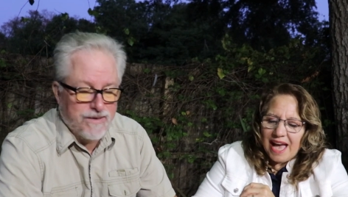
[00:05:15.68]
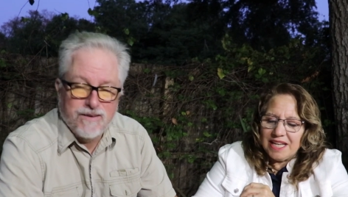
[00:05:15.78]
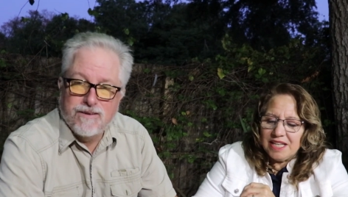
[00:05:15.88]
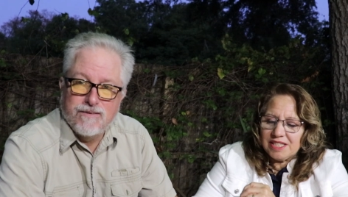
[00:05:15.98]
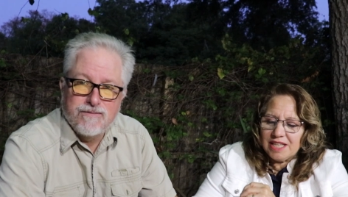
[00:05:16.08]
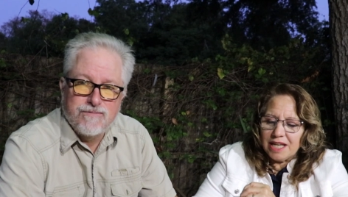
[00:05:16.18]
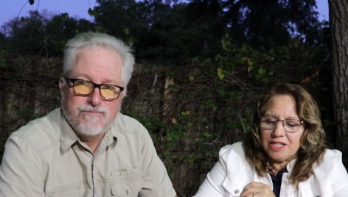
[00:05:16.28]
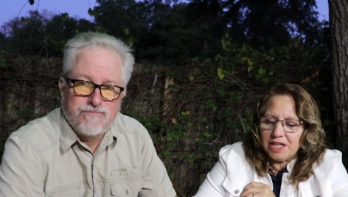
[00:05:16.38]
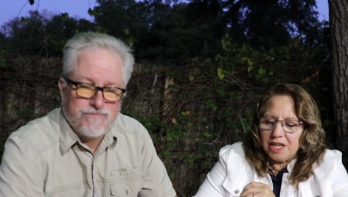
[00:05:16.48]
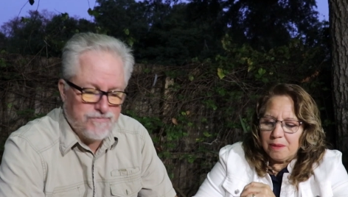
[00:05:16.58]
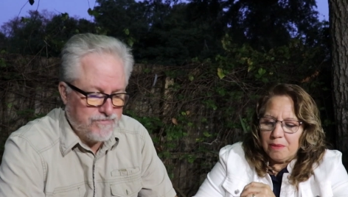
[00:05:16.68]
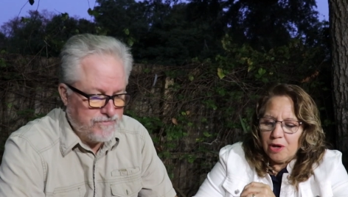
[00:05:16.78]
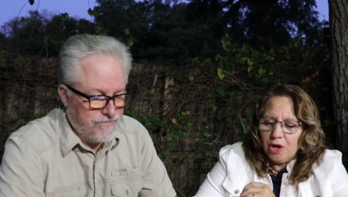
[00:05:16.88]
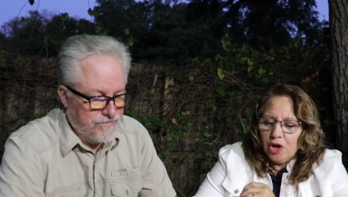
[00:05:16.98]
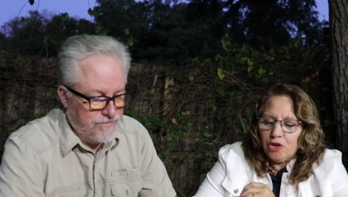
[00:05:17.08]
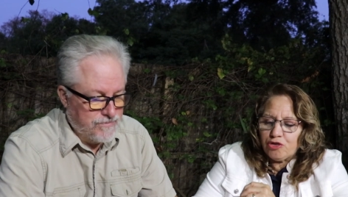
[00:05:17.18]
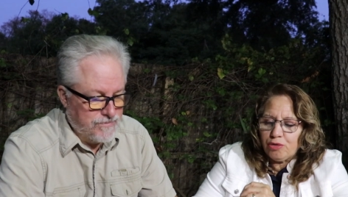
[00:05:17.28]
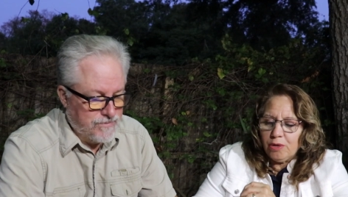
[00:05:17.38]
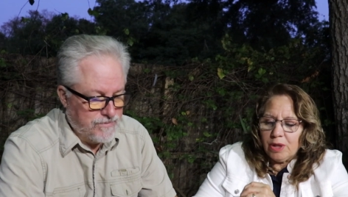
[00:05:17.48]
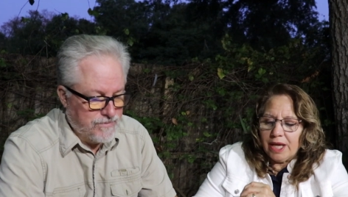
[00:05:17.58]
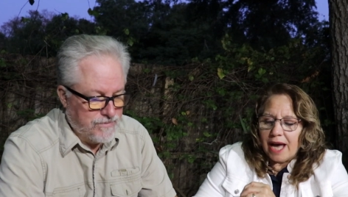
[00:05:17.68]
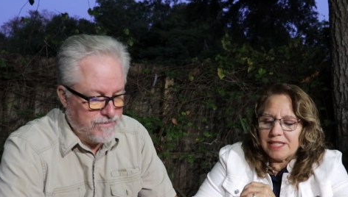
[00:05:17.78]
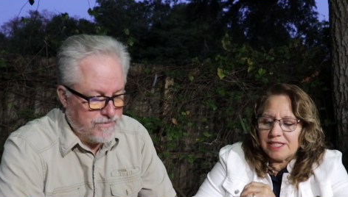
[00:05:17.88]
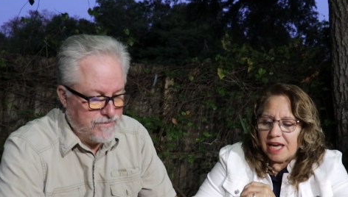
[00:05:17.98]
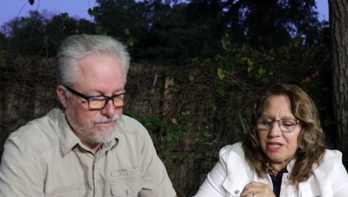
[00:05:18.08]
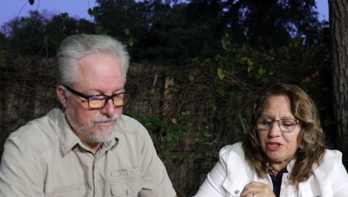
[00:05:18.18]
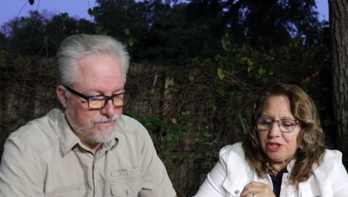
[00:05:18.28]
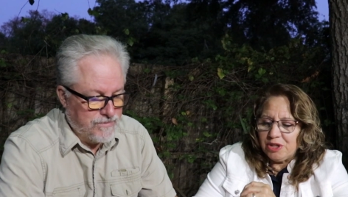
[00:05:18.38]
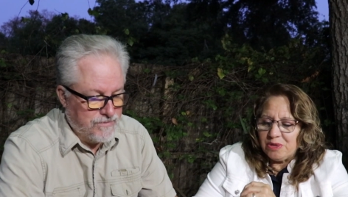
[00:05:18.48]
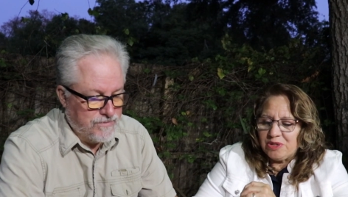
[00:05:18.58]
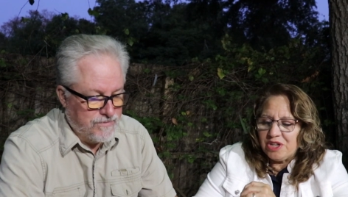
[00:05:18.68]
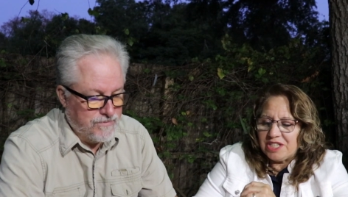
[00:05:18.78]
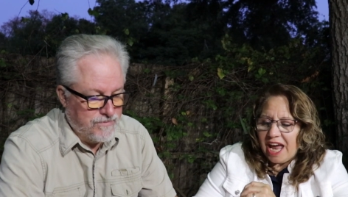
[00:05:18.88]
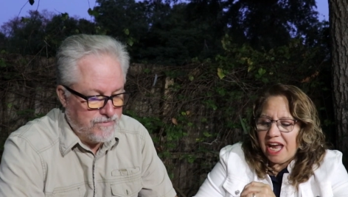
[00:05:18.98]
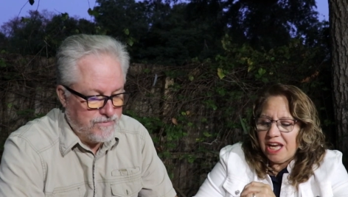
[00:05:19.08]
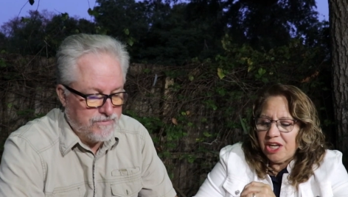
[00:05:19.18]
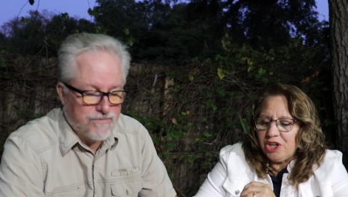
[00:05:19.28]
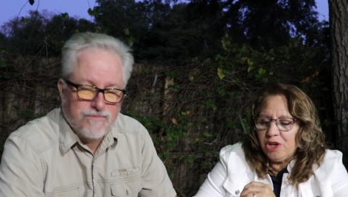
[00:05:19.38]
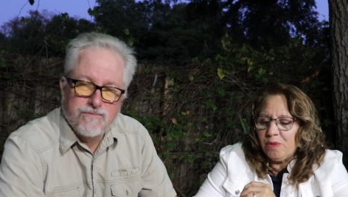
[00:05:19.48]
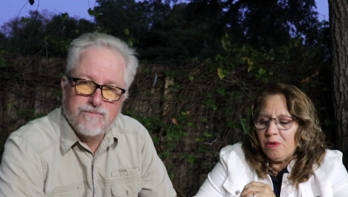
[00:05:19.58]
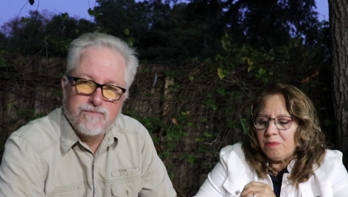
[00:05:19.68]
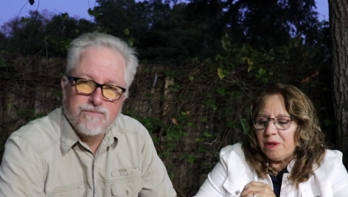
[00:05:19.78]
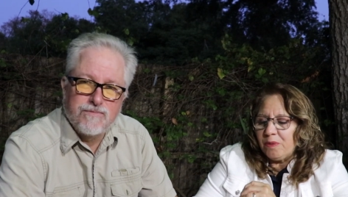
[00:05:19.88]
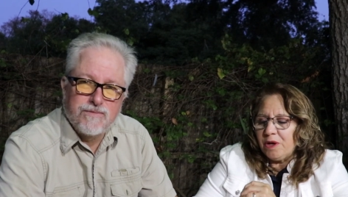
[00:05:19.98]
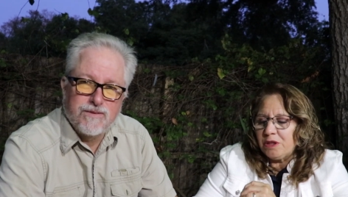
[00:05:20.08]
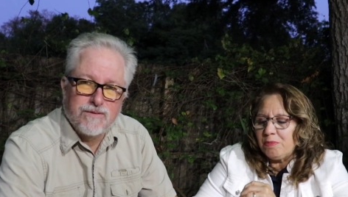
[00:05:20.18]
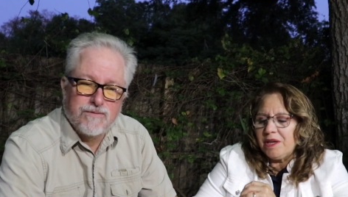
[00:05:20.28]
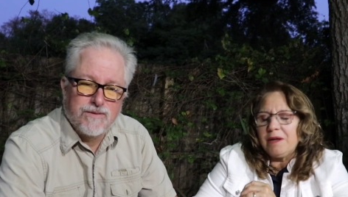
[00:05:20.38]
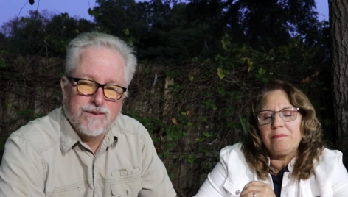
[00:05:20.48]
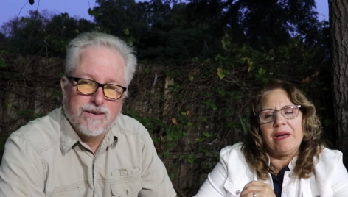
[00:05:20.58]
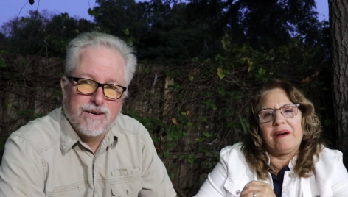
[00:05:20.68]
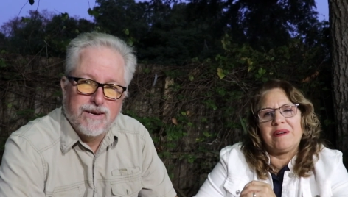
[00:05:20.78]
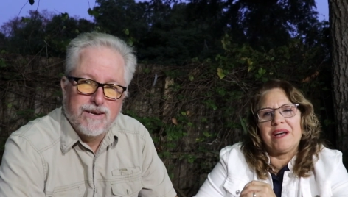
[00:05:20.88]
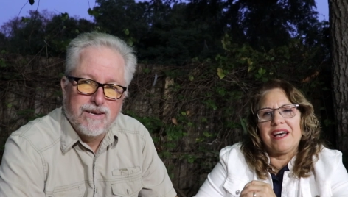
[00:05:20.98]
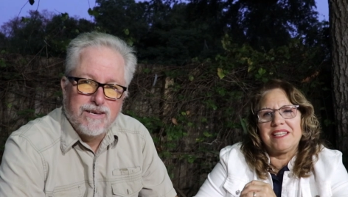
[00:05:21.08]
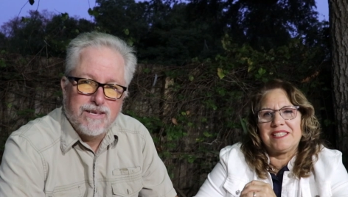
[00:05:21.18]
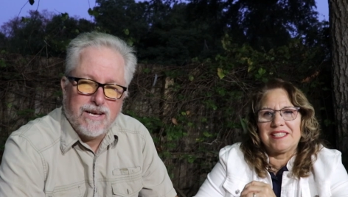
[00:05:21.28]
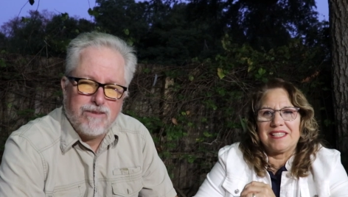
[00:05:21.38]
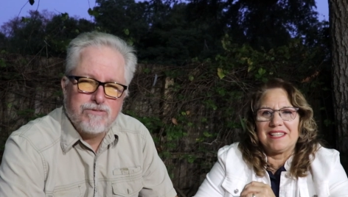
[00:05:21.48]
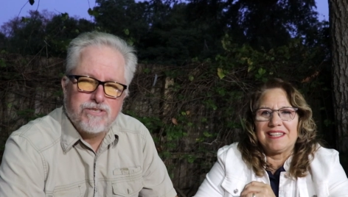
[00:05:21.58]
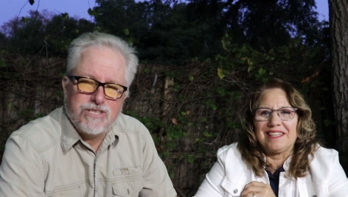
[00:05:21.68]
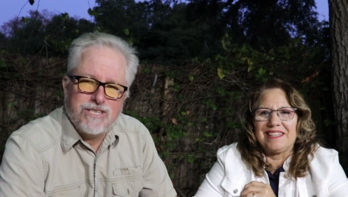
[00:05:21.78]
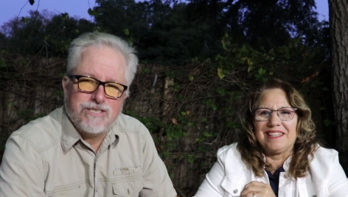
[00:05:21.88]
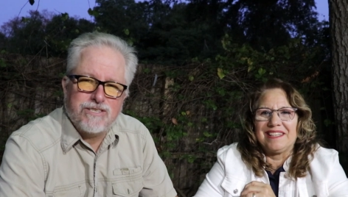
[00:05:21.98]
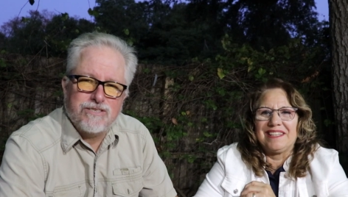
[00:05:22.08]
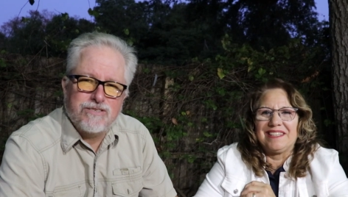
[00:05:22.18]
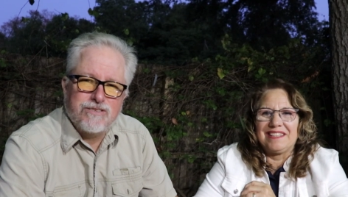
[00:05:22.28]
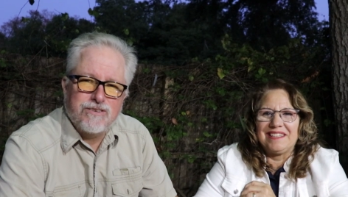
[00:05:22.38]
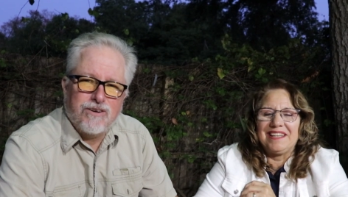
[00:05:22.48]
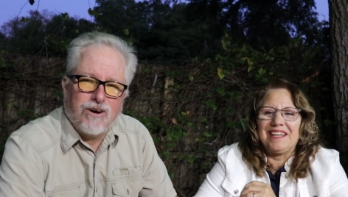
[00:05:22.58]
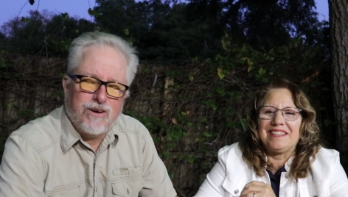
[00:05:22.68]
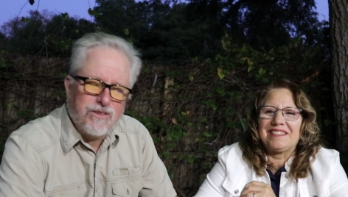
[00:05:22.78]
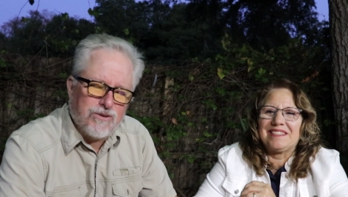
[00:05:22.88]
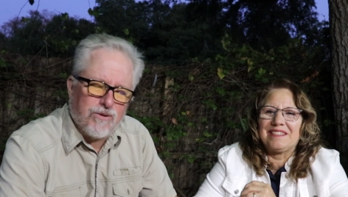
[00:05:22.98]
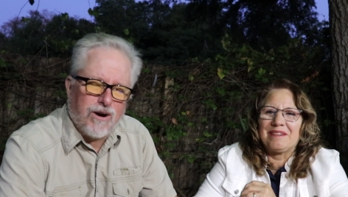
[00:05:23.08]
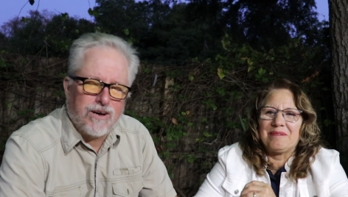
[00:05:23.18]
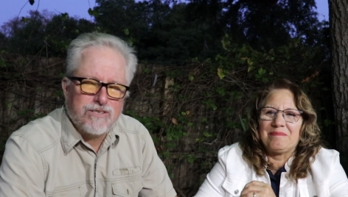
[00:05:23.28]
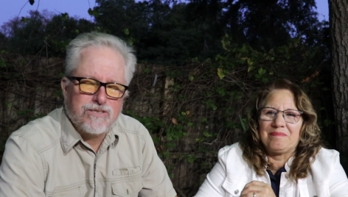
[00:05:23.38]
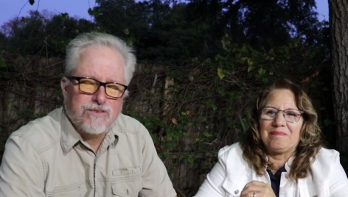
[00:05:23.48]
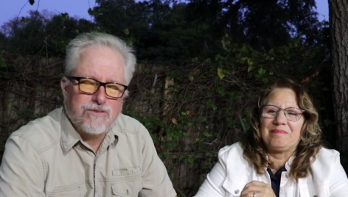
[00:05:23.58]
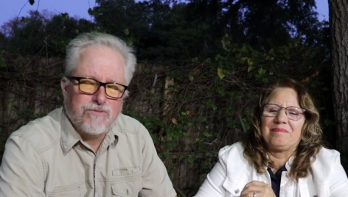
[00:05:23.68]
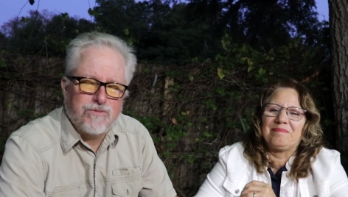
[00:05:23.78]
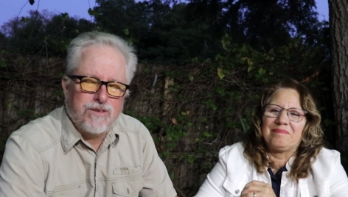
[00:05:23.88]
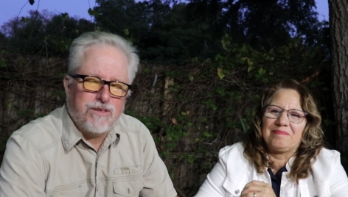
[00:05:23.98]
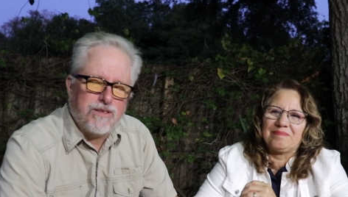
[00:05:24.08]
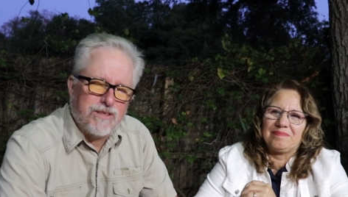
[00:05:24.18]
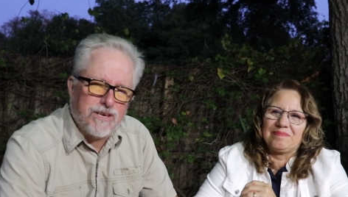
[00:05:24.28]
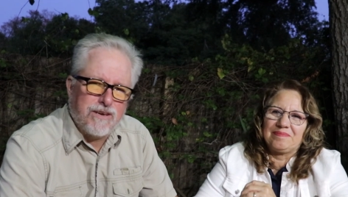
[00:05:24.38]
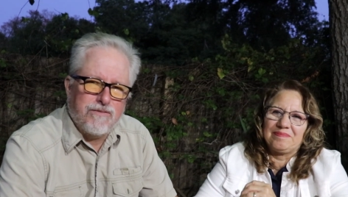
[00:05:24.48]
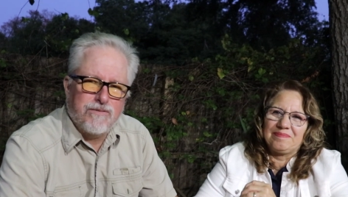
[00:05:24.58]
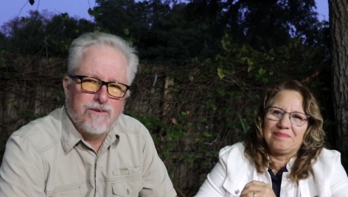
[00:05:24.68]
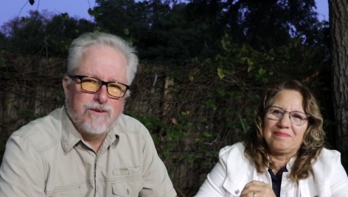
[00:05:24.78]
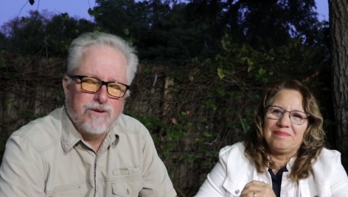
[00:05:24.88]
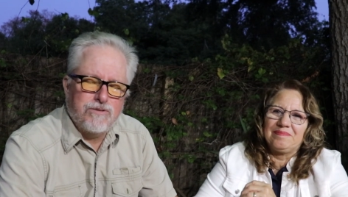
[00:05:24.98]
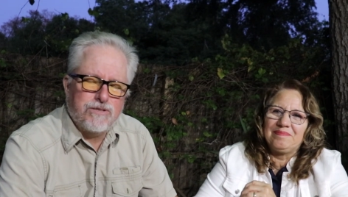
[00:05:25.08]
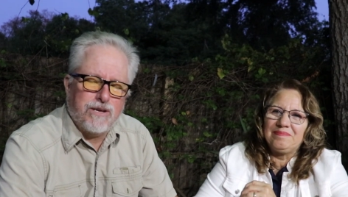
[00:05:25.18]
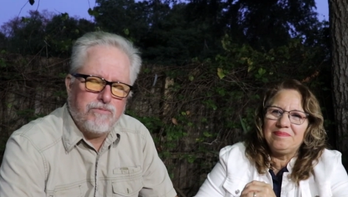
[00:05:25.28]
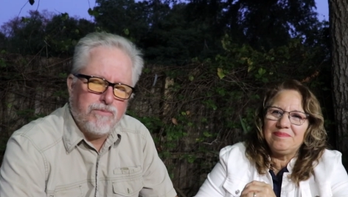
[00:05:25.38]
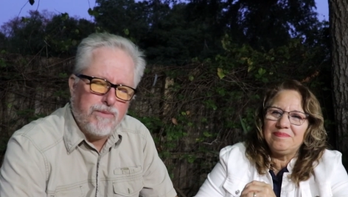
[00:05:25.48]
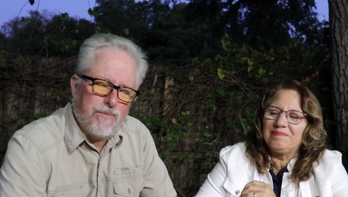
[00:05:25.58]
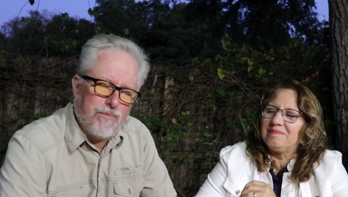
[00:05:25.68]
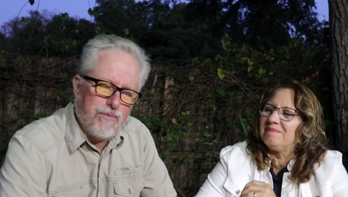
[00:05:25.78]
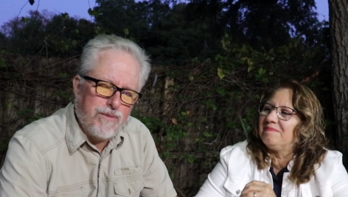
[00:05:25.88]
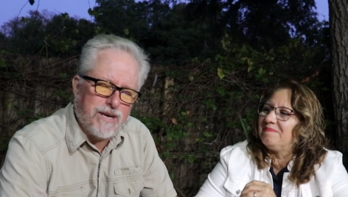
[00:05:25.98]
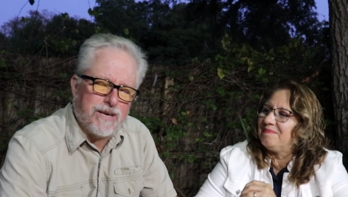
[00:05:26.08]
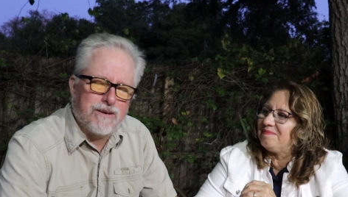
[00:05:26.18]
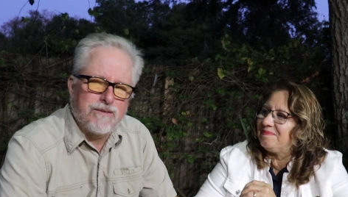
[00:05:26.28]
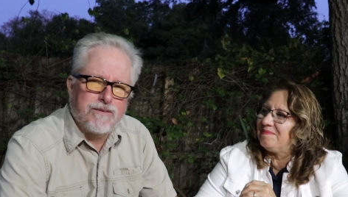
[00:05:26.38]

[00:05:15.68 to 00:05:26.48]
Speaker 1: And he said to him, "Truly I say to you, today you will be with me in paradise."
Speaker 2: That was Jesus on the cross with the thief who said, "Remember me."